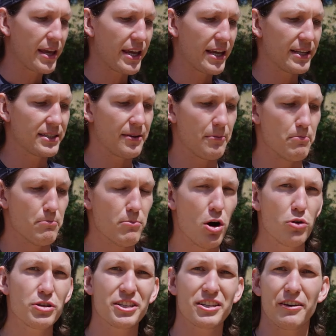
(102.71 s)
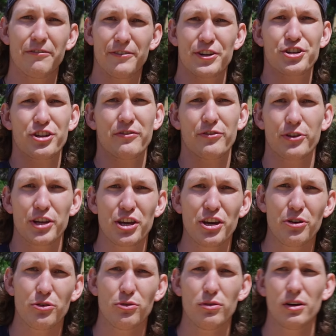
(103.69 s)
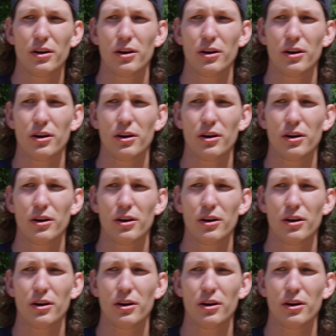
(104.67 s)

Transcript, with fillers: it's most efficient for you